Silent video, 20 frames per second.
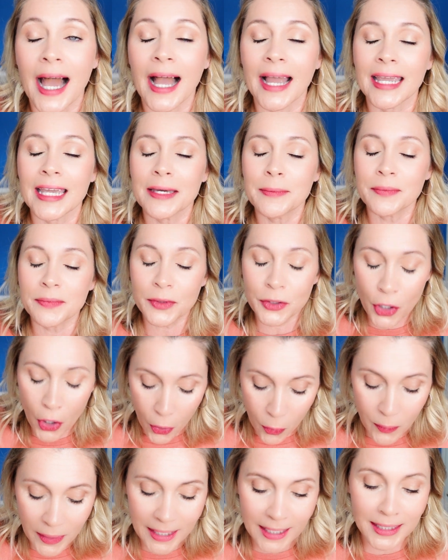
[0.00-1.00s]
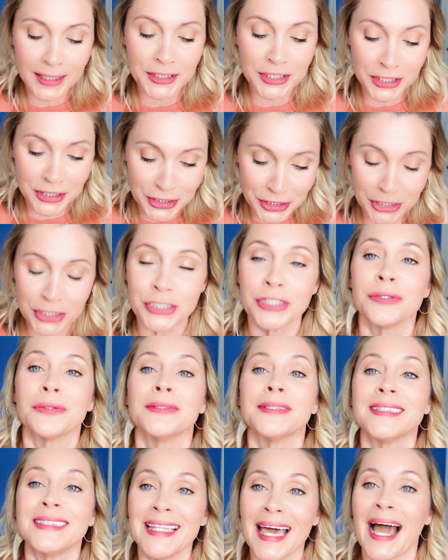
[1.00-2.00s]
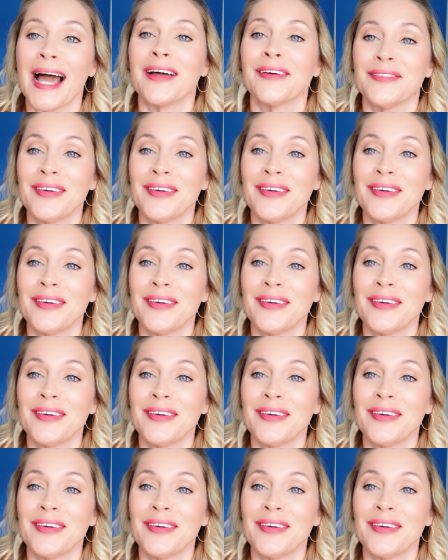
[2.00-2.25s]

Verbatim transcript: I am going to choose that